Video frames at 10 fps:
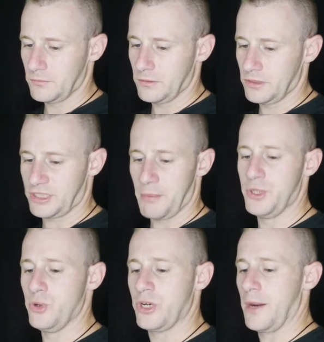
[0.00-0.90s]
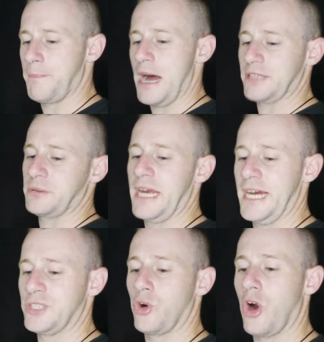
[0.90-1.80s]
Some of you could have possibly
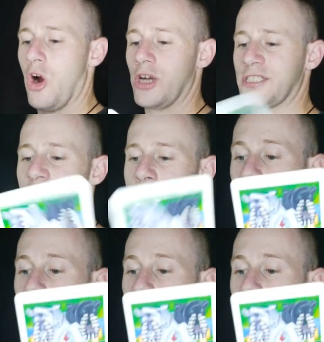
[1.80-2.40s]
had your car tampered